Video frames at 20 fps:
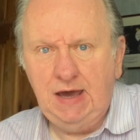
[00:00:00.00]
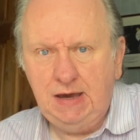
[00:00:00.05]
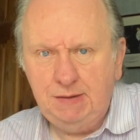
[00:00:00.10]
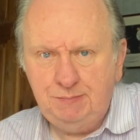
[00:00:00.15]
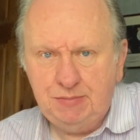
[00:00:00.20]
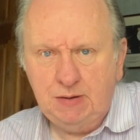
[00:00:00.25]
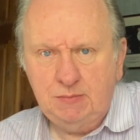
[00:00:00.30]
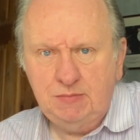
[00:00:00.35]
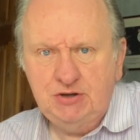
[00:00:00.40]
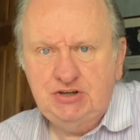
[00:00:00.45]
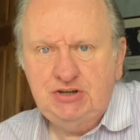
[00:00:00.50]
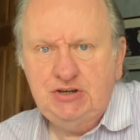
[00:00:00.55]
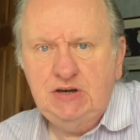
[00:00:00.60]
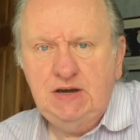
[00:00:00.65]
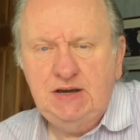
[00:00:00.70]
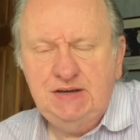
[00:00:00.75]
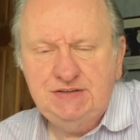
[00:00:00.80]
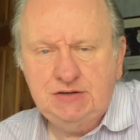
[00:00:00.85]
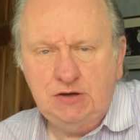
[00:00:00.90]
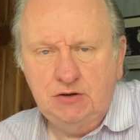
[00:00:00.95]
a publisher
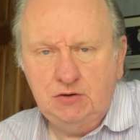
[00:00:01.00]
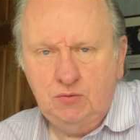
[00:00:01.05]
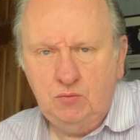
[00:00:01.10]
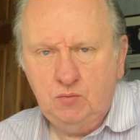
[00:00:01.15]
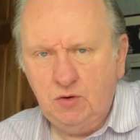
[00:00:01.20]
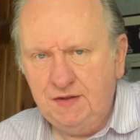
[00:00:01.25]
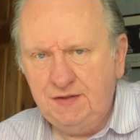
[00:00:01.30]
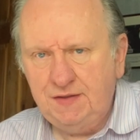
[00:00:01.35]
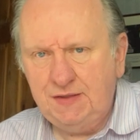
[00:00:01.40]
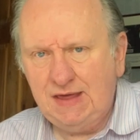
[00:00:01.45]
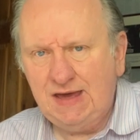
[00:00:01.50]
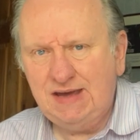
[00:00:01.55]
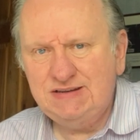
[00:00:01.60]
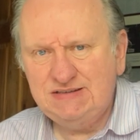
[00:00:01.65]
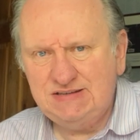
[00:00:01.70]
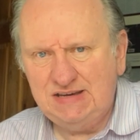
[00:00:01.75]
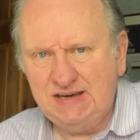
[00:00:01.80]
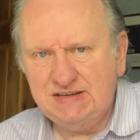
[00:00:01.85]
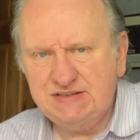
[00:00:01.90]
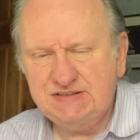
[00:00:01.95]
is going to want that
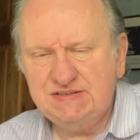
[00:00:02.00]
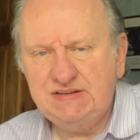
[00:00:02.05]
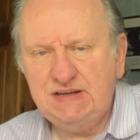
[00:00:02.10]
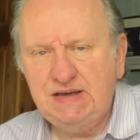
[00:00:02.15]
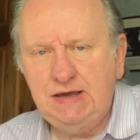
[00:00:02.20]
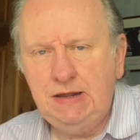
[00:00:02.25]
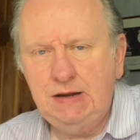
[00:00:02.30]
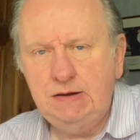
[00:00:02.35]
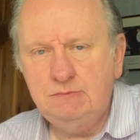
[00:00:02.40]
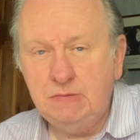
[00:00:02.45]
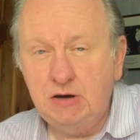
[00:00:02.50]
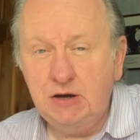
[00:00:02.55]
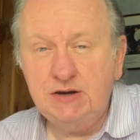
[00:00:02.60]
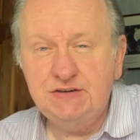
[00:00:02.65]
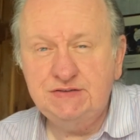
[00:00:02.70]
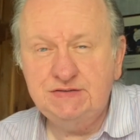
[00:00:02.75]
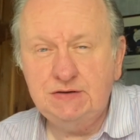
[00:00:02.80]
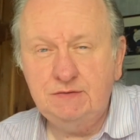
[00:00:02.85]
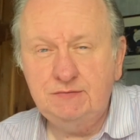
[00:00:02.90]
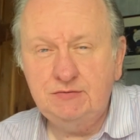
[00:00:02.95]
text in
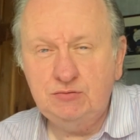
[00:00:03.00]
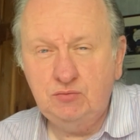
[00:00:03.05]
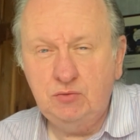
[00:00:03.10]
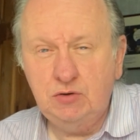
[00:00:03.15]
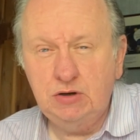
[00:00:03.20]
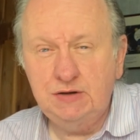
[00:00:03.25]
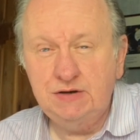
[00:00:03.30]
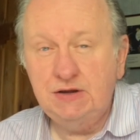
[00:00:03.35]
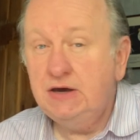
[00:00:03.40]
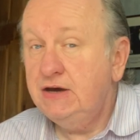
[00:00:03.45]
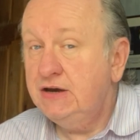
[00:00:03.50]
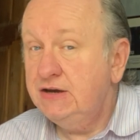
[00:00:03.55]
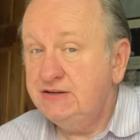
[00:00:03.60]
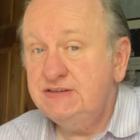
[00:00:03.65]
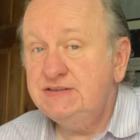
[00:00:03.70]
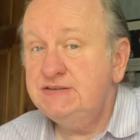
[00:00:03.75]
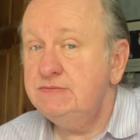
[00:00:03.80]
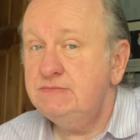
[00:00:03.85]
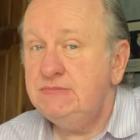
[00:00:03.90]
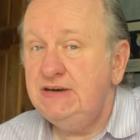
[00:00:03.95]
Microsoft Word.
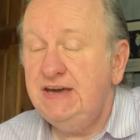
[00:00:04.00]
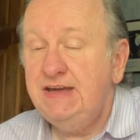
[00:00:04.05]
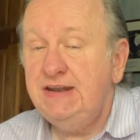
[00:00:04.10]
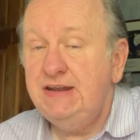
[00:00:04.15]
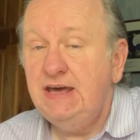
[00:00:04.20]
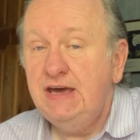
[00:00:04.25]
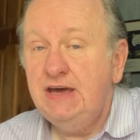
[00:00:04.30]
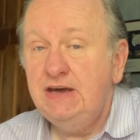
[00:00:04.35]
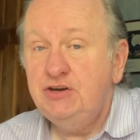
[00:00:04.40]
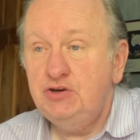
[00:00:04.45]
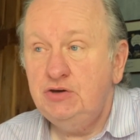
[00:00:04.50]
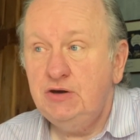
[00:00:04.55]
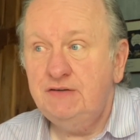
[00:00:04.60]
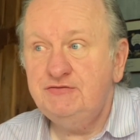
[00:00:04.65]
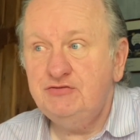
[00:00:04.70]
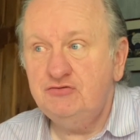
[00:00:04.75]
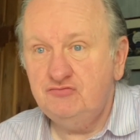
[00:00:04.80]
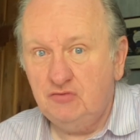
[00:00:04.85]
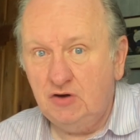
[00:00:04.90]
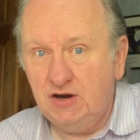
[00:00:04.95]
Doesn't mean you have
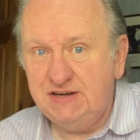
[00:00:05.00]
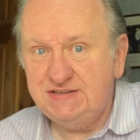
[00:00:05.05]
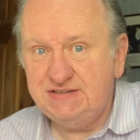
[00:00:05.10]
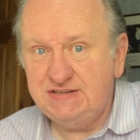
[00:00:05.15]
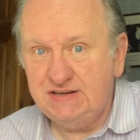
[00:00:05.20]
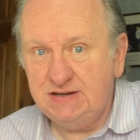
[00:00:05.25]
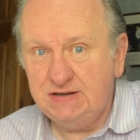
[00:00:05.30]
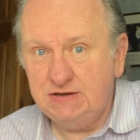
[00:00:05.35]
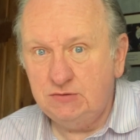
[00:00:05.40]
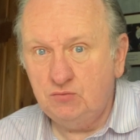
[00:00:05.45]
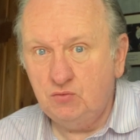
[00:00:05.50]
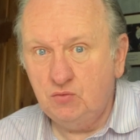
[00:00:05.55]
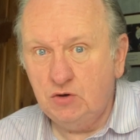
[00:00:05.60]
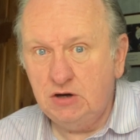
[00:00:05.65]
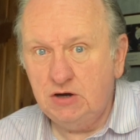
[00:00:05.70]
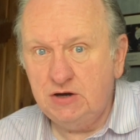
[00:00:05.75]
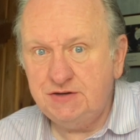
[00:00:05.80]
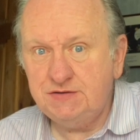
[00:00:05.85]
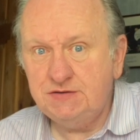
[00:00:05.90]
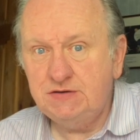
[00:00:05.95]
to write it in
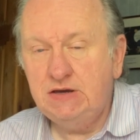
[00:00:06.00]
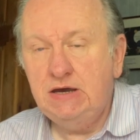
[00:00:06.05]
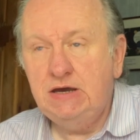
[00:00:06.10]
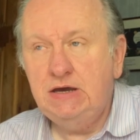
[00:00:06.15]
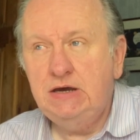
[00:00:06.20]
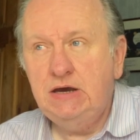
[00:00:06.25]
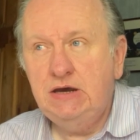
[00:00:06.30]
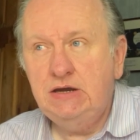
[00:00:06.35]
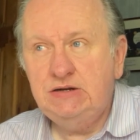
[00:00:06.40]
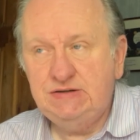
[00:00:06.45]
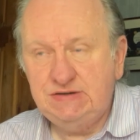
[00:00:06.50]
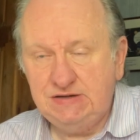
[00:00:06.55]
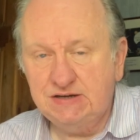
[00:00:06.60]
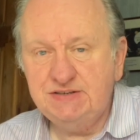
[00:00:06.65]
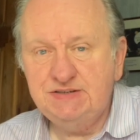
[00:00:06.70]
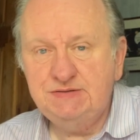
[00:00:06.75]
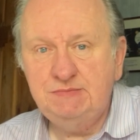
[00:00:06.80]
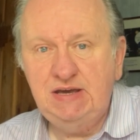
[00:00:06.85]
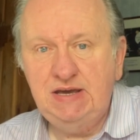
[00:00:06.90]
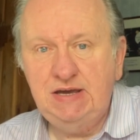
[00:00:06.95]
Word,
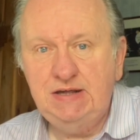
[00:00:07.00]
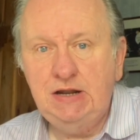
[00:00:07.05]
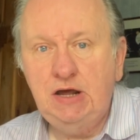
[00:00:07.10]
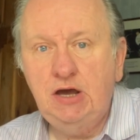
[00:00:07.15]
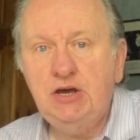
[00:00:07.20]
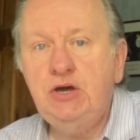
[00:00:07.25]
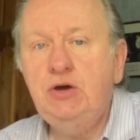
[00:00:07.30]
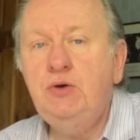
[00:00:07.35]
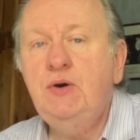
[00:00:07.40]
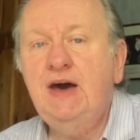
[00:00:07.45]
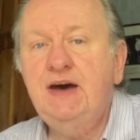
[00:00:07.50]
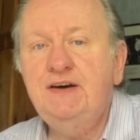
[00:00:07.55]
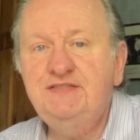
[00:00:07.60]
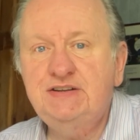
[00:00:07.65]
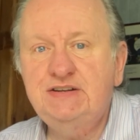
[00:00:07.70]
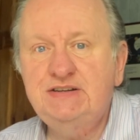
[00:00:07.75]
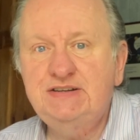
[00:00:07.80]
does mean you have to